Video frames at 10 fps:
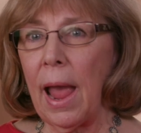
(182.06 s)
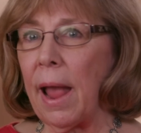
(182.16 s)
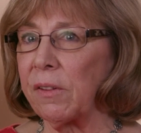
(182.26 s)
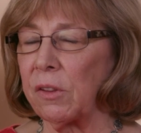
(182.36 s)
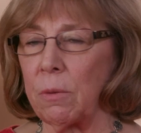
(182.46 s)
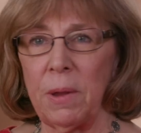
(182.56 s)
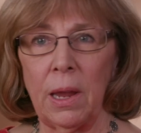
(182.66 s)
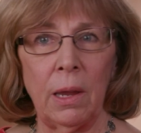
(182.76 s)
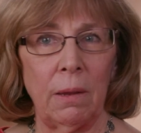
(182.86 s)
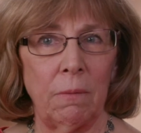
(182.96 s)
has to
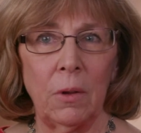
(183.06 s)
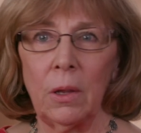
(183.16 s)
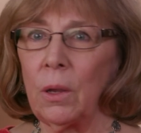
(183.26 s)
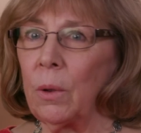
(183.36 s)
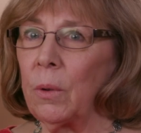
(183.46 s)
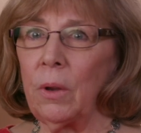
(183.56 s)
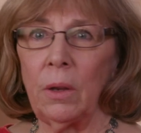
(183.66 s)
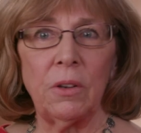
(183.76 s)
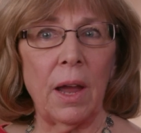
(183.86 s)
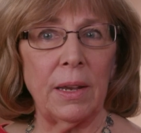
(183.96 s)
be
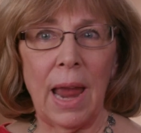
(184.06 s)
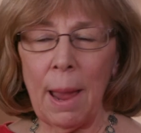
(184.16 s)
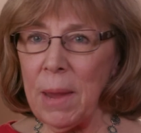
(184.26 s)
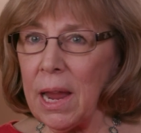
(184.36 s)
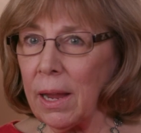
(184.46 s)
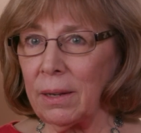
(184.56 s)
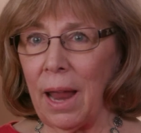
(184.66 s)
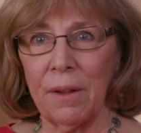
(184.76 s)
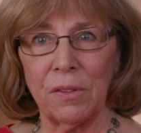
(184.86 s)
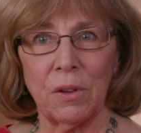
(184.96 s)
dynamic, it
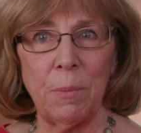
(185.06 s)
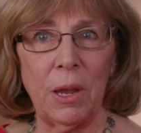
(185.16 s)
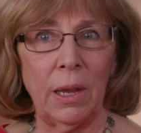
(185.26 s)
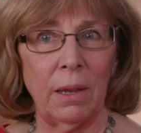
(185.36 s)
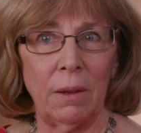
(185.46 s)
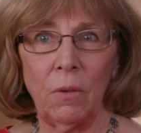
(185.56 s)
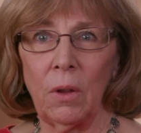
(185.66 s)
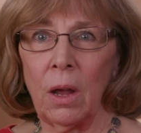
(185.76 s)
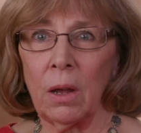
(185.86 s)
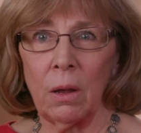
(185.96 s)
has to be
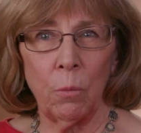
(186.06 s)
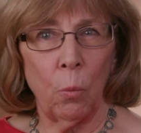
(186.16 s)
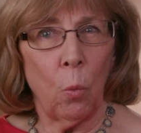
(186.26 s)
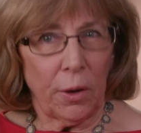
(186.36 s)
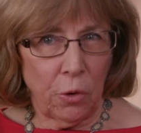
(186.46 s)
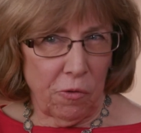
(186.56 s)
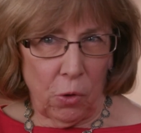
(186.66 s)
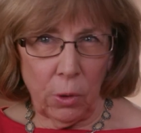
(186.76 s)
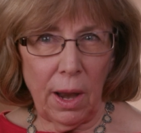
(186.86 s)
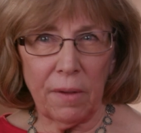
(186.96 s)
uh,
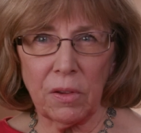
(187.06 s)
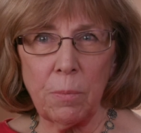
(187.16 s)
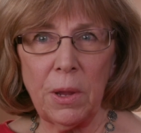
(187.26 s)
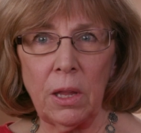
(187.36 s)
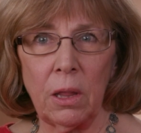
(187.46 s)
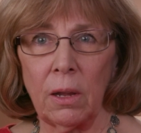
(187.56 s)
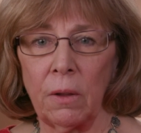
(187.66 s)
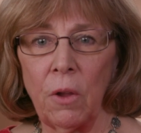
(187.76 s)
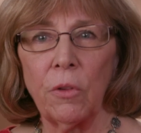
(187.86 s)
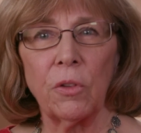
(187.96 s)
wonderful. It has to be
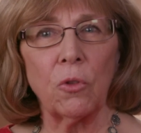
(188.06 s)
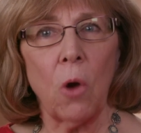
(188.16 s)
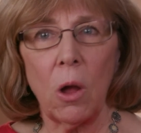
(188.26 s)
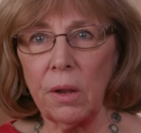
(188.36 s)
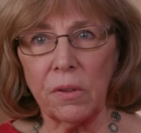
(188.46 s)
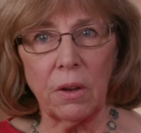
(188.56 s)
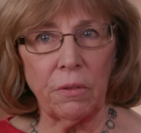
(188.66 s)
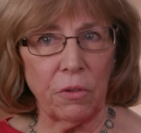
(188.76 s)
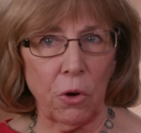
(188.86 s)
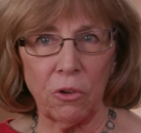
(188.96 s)
the strongest
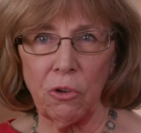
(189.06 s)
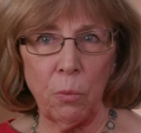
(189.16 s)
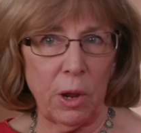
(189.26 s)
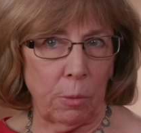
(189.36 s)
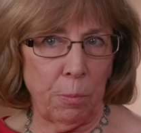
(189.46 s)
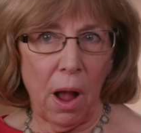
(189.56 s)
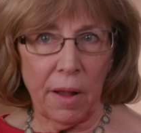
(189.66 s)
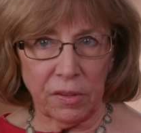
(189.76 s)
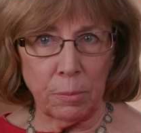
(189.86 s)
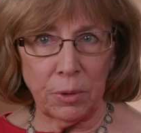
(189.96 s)
instruction we could
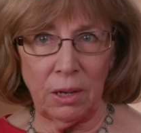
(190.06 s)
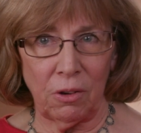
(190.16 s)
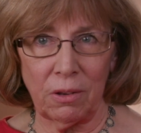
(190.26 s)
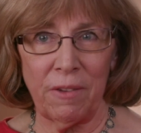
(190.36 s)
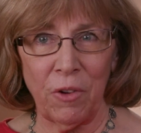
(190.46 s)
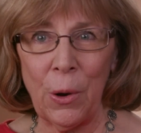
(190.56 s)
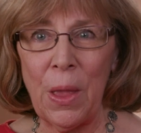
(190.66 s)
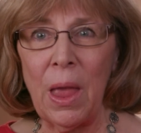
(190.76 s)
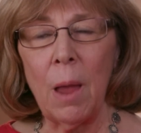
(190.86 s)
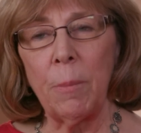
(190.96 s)
possibly deliver
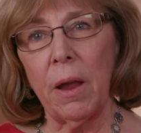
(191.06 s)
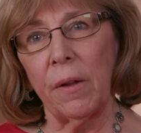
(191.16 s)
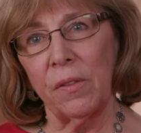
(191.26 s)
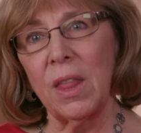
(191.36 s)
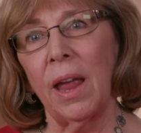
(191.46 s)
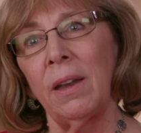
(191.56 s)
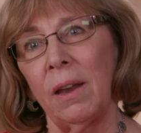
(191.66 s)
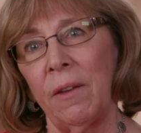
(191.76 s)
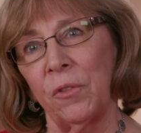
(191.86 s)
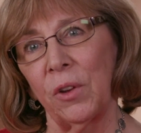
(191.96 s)
because then
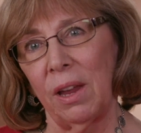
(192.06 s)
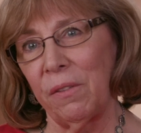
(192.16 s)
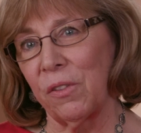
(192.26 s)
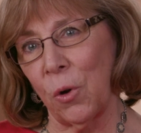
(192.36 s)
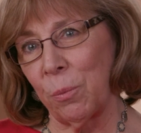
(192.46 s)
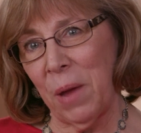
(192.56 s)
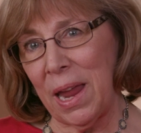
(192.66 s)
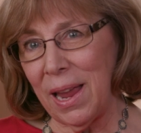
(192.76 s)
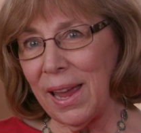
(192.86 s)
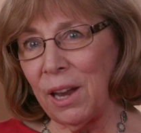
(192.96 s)
if kids don't
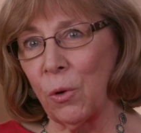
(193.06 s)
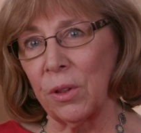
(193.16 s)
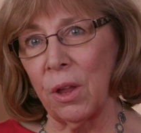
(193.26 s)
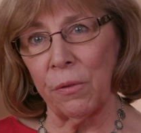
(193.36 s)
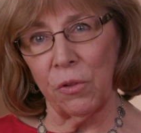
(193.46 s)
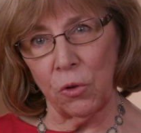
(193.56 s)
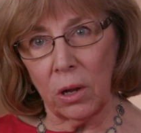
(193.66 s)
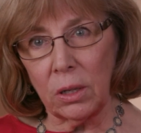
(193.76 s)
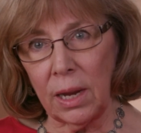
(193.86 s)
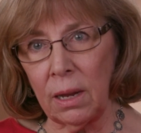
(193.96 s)
make it or they're
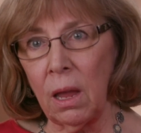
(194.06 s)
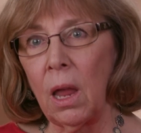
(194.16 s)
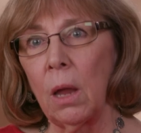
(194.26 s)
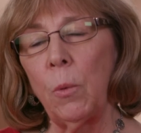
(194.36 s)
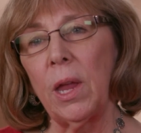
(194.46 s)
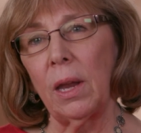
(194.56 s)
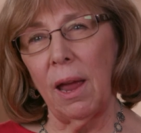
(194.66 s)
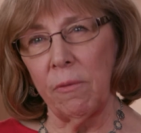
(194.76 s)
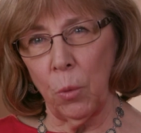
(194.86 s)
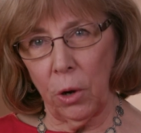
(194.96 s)
struggling, we can
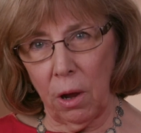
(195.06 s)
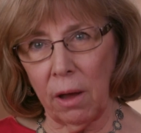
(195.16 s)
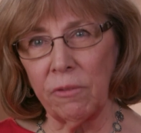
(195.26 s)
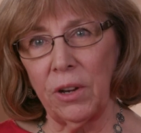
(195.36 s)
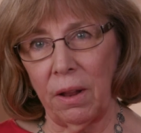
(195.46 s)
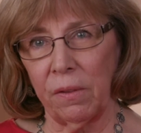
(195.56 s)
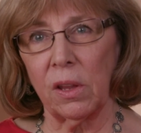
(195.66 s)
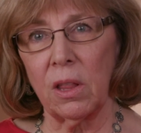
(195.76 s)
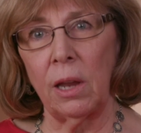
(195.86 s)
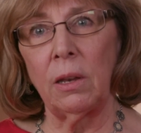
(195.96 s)
have more confidence
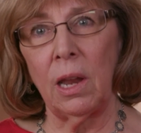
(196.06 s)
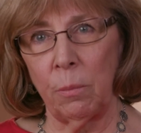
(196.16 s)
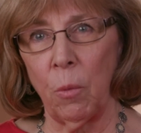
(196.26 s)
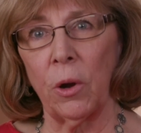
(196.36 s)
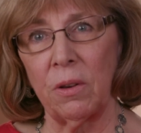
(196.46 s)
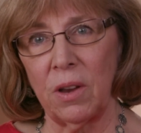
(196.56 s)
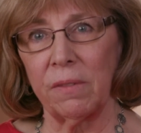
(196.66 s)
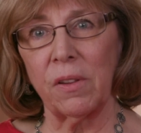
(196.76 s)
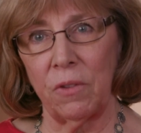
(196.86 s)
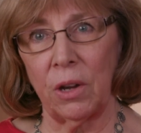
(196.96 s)
that they need more intensive